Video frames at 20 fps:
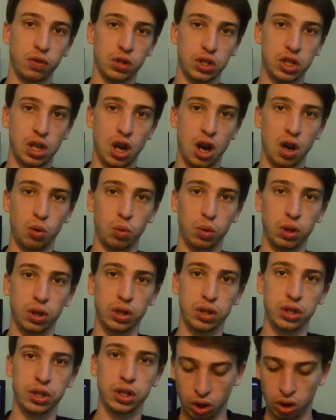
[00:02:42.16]
stock
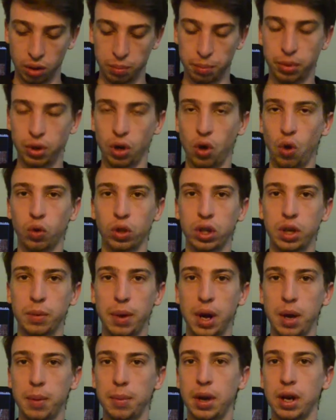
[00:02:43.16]
wheels, but only
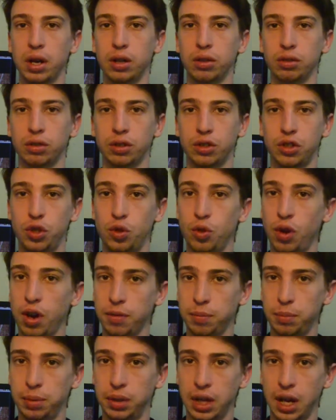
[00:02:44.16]
by about 2
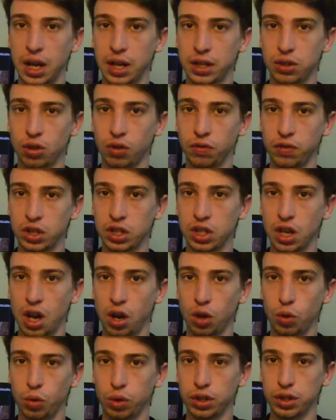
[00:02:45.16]
FPS over
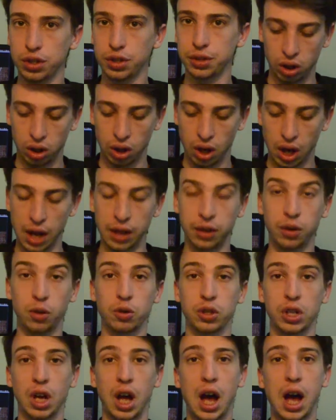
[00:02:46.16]
stock wheels. And there
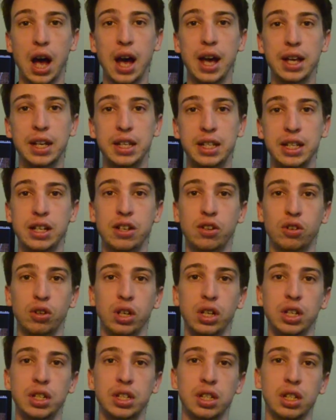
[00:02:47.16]
was a high
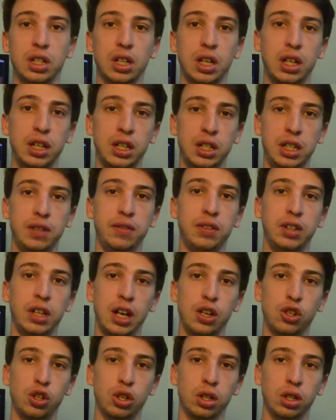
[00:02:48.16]
decrease in
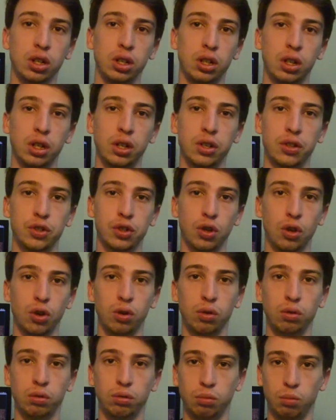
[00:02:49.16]
deviation.
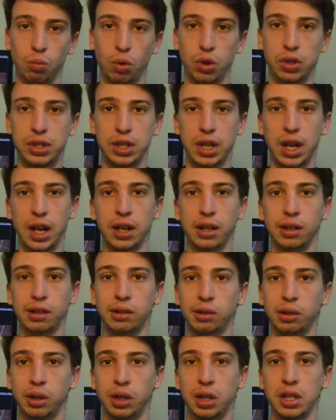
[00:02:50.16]
So once again,
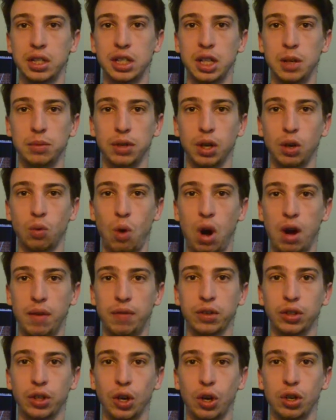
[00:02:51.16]
seems like
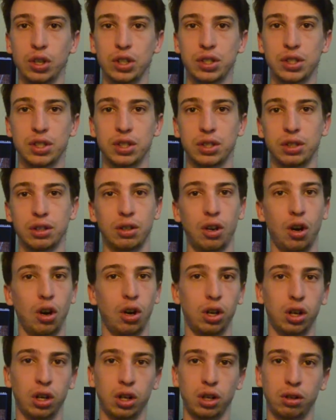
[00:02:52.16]
waffle darts
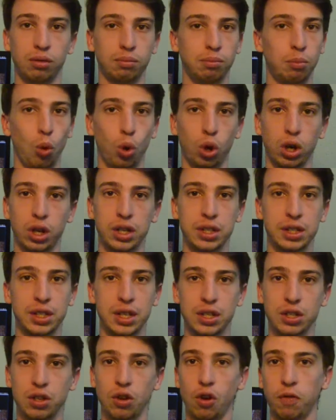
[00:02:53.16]
are more
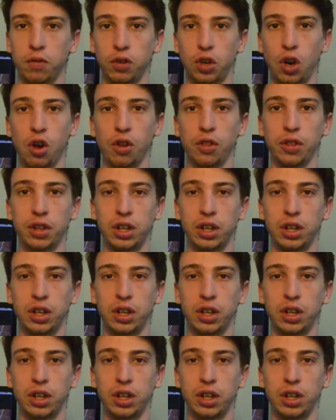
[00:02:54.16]
consistent overall than